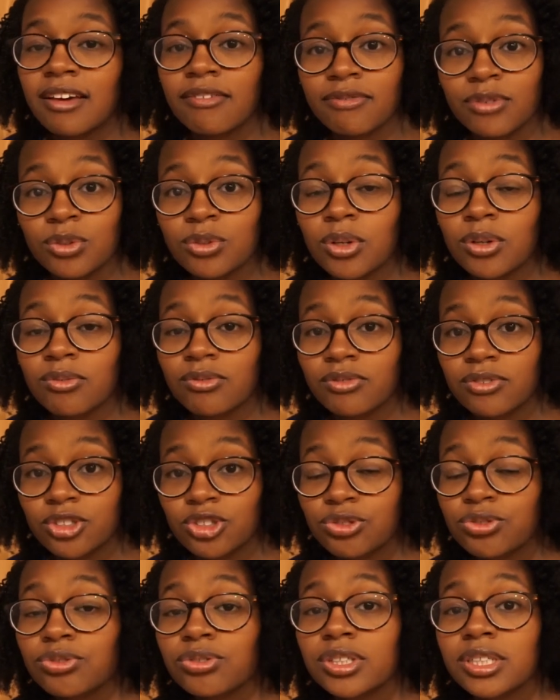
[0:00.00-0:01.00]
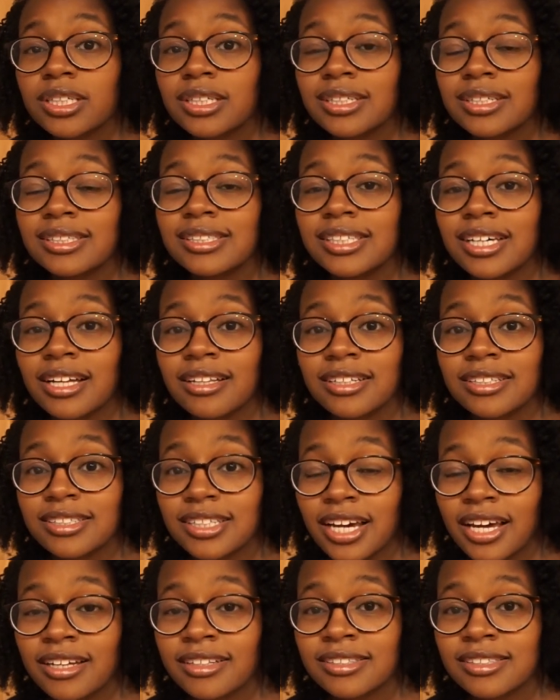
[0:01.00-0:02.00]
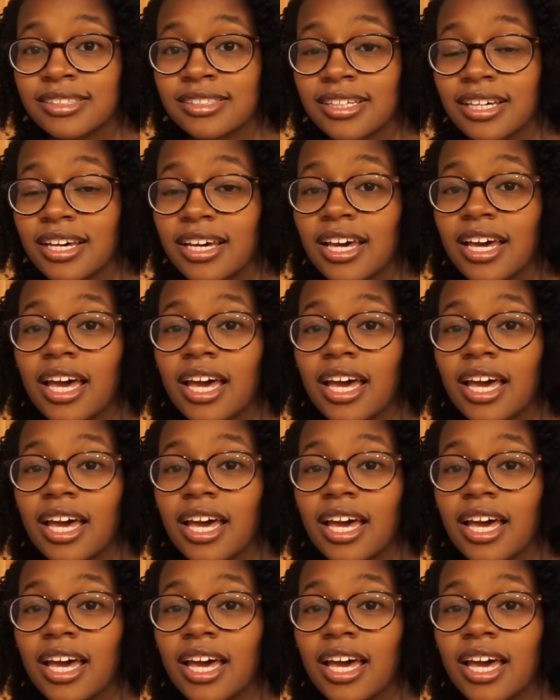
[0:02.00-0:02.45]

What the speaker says: if you are truly gazelle intense,